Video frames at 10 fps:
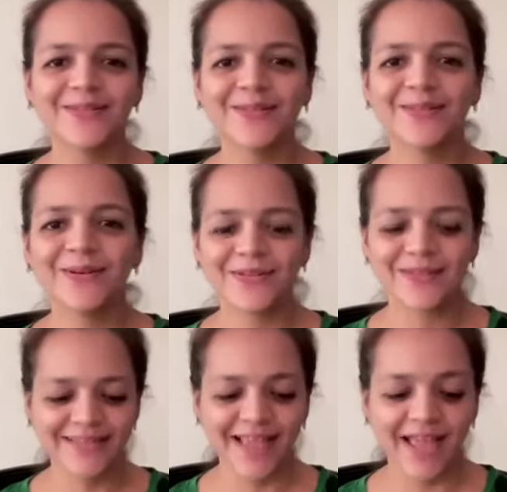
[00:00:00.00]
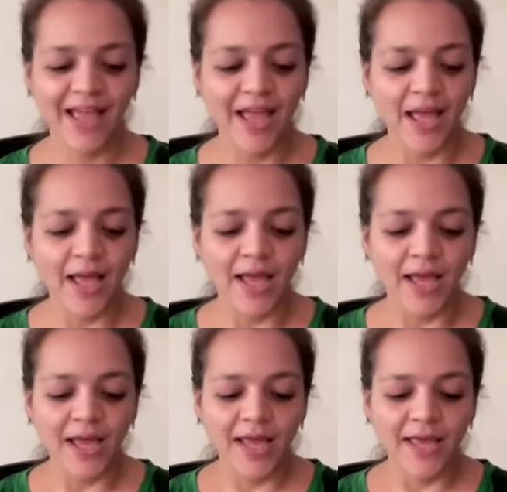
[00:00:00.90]
so on.
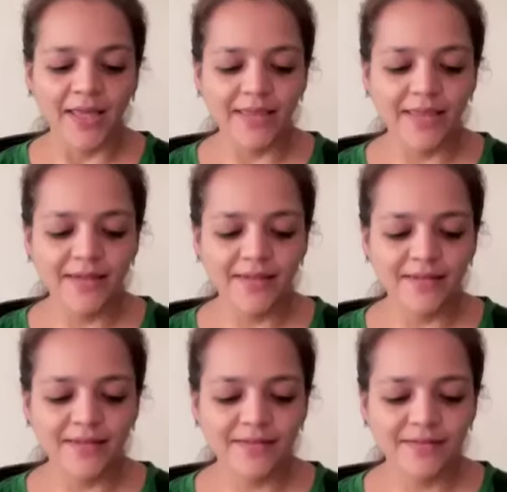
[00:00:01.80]
And then